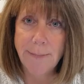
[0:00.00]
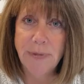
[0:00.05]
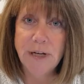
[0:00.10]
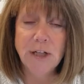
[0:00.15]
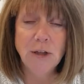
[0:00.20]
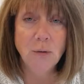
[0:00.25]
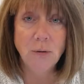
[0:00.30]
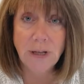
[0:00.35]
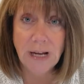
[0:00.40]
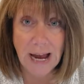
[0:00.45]
But
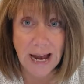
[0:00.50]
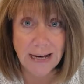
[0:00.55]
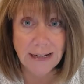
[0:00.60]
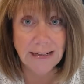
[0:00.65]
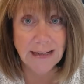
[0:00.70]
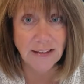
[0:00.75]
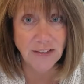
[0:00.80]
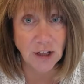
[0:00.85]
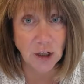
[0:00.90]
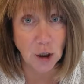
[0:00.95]
you can
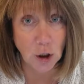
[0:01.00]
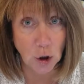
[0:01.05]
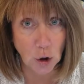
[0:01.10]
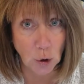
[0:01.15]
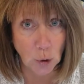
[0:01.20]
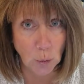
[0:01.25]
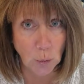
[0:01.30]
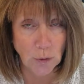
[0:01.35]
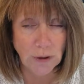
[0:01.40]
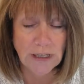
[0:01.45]
get the
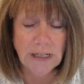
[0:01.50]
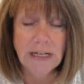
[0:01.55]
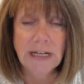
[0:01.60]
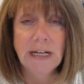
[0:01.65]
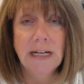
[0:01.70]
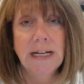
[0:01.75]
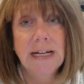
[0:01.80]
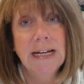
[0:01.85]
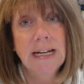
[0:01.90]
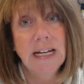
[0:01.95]
code
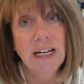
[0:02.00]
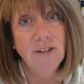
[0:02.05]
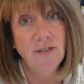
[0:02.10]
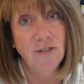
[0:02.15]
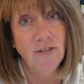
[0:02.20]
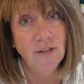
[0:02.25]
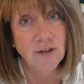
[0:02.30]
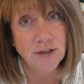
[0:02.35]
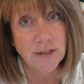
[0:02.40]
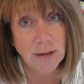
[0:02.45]
if
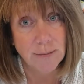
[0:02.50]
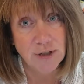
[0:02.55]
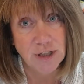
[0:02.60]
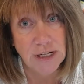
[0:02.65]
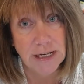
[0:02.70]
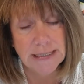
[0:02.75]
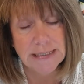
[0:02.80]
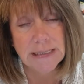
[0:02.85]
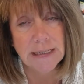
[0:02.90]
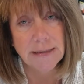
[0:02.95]
for some
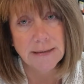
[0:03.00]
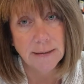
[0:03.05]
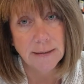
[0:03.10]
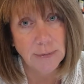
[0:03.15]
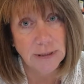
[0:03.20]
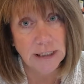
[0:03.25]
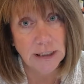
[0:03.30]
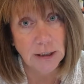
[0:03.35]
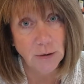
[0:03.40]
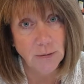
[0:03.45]
chance
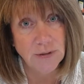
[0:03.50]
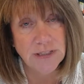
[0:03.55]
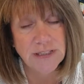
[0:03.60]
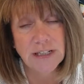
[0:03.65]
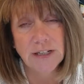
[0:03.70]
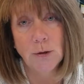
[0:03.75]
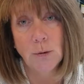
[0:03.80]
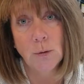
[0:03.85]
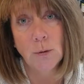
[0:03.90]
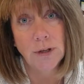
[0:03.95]
somebody loses
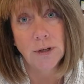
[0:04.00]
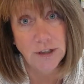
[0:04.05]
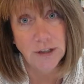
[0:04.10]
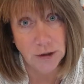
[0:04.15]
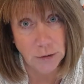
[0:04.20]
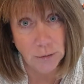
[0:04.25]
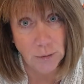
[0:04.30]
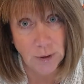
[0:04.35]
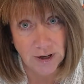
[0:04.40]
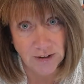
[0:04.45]
it or
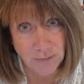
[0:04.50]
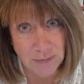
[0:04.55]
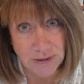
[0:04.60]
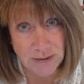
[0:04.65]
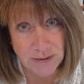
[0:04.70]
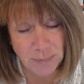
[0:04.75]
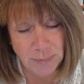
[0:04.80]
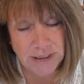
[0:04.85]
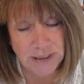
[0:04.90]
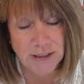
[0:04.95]
you have
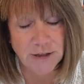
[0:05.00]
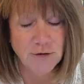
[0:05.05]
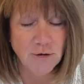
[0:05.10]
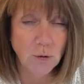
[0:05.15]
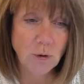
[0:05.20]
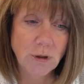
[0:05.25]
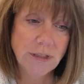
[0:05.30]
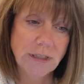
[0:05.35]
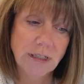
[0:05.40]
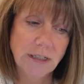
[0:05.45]
misplaced
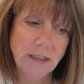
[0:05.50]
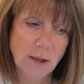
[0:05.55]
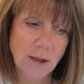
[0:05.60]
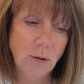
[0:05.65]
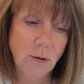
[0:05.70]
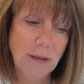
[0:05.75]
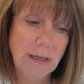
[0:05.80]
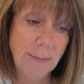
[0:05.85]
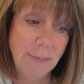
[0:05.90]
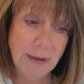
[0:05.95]
yours.
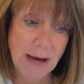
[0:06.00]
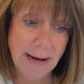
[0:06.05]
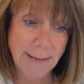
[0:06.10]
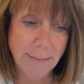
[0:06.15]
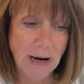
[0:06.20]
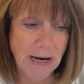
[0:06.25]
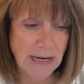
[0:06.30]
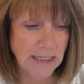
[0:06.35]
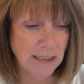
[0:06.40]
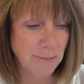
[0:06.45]
So keep that in
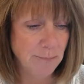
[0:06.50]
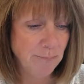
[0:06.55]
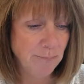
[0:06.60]
mind.